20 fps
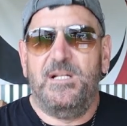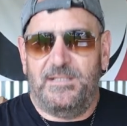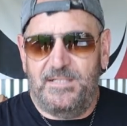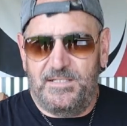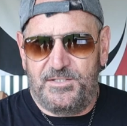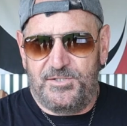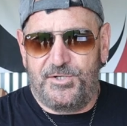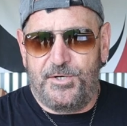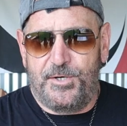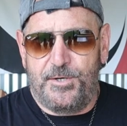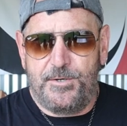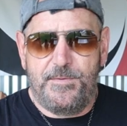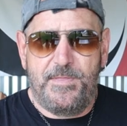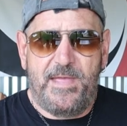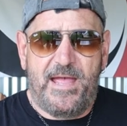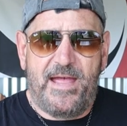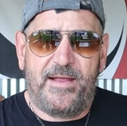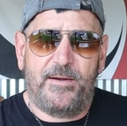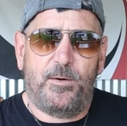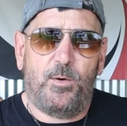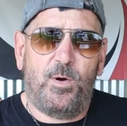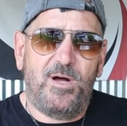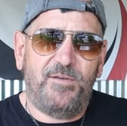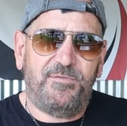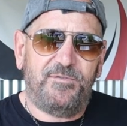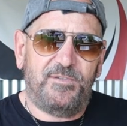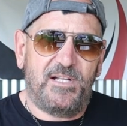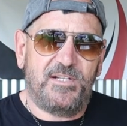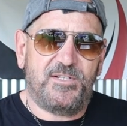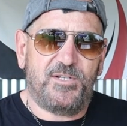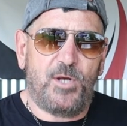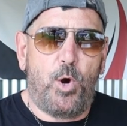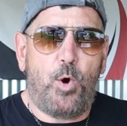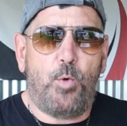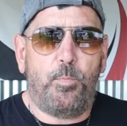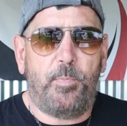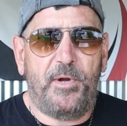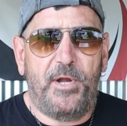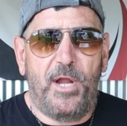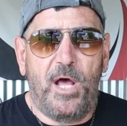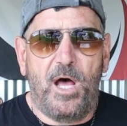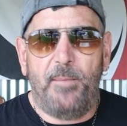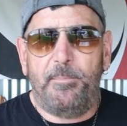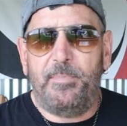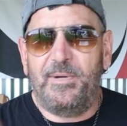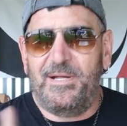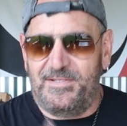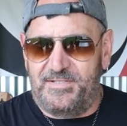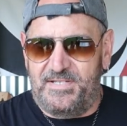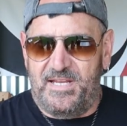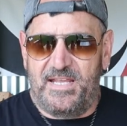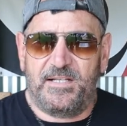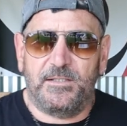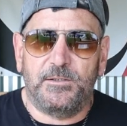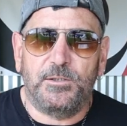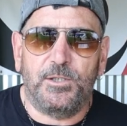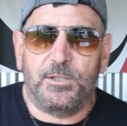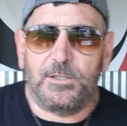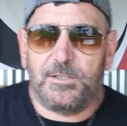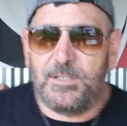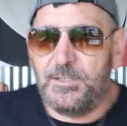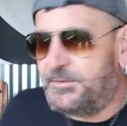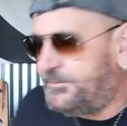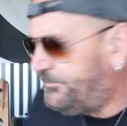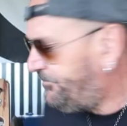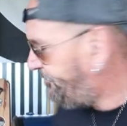Let's turn that off. Let's open up and take a look.